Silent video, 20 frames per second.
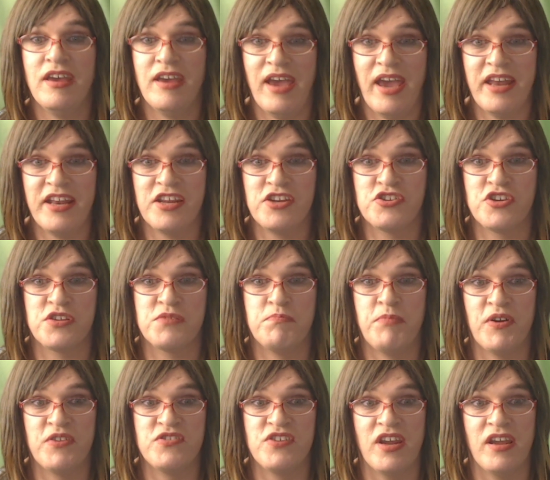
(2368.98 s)
NHS
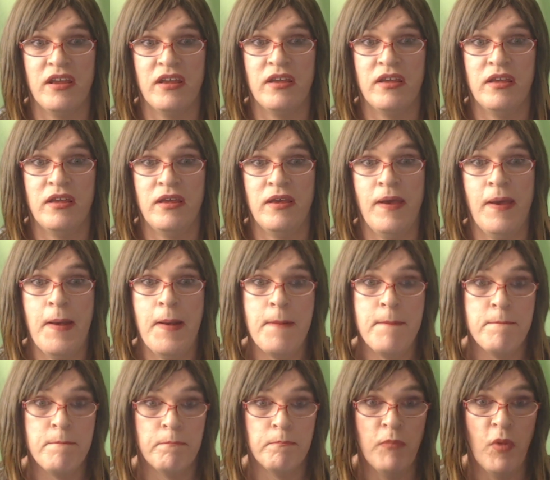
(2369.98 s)
budget.
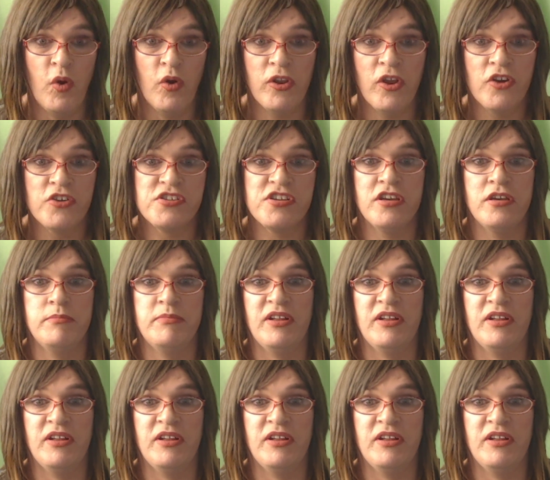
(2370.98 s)
More long-term